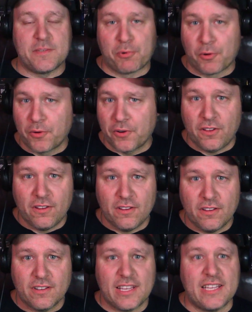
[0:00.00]
brutal,
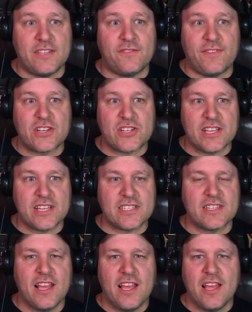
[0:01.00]
he's vicious,